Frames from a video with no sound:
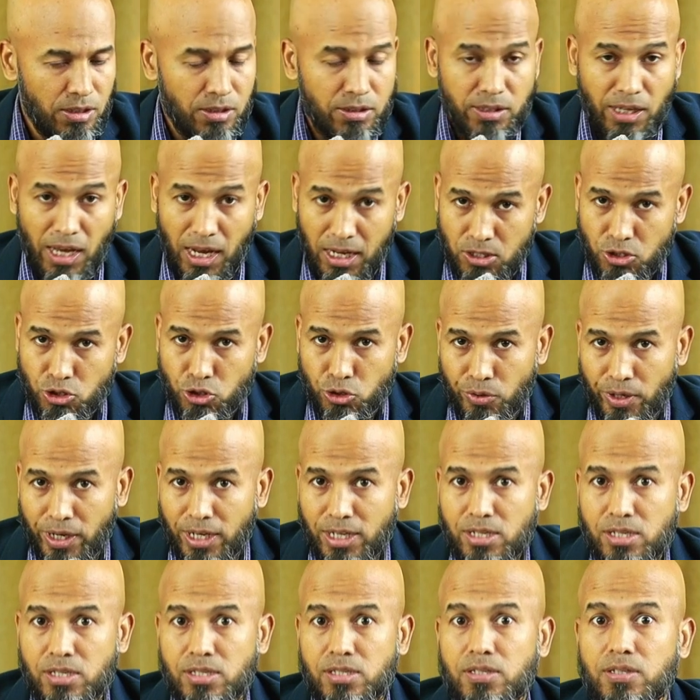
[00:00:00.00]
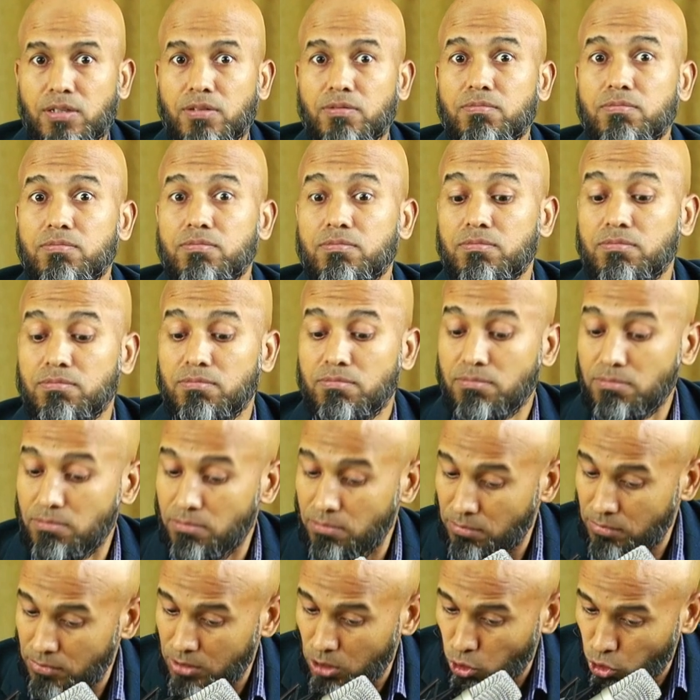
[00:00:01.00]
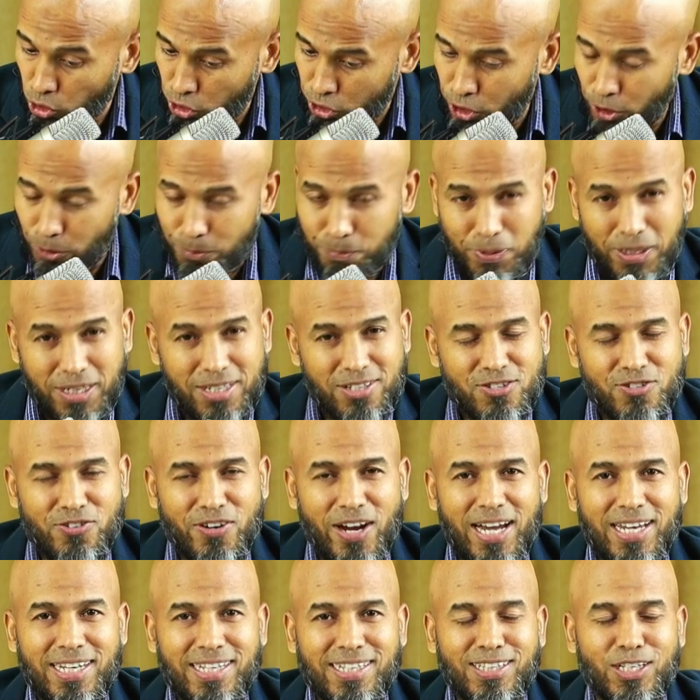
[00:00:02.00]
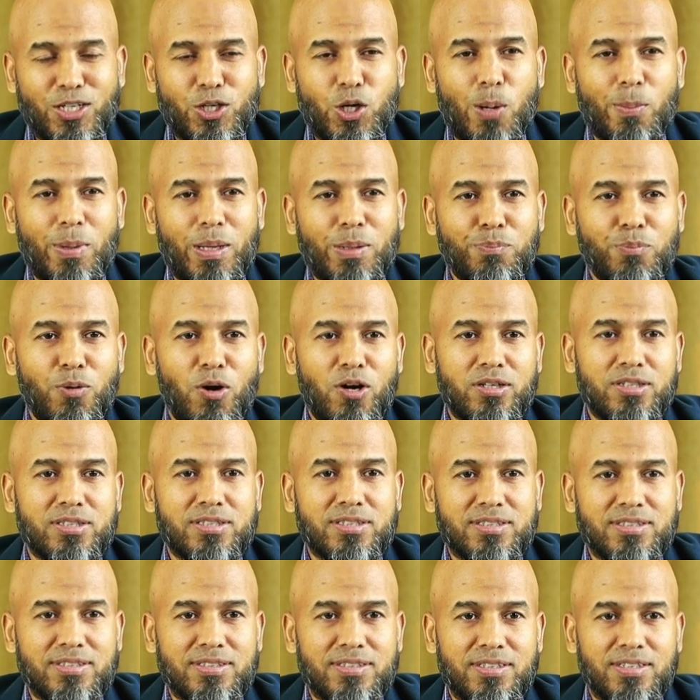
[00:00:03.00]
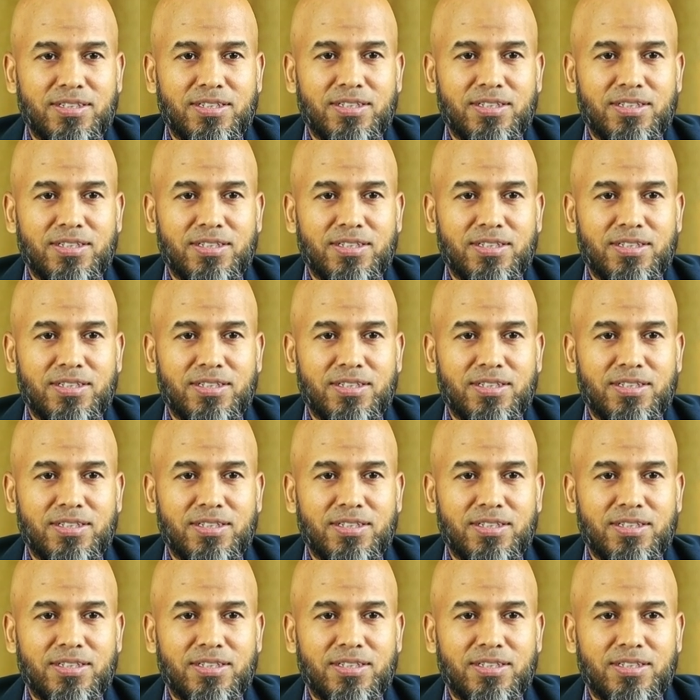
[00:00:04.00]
The answer is, would you please write in the comment box?